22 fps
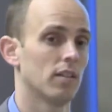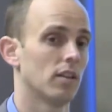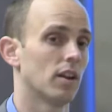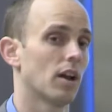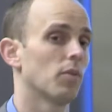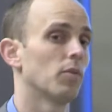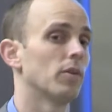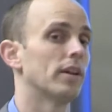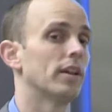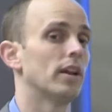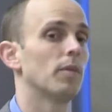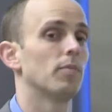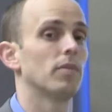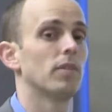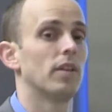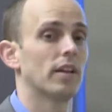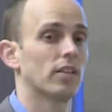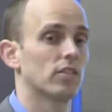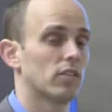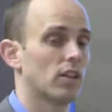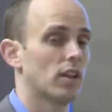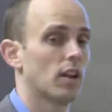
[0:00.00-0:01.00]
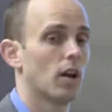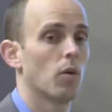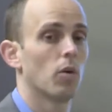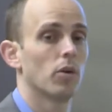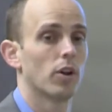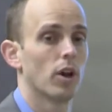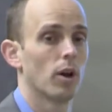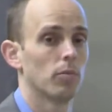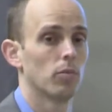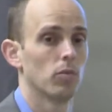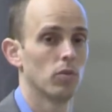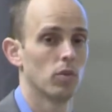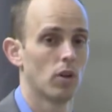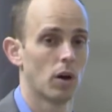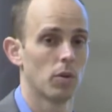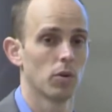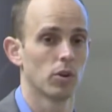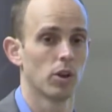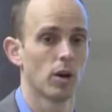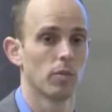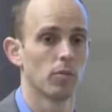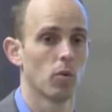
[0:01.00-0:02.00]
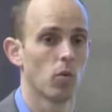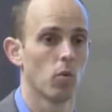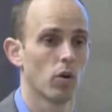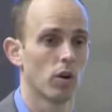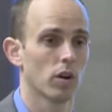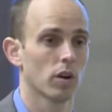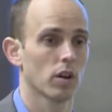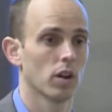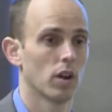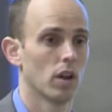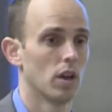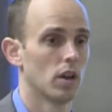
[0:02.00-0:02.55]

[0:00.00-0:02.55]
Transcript: and then I would get up the next day and I would come, I would come to work.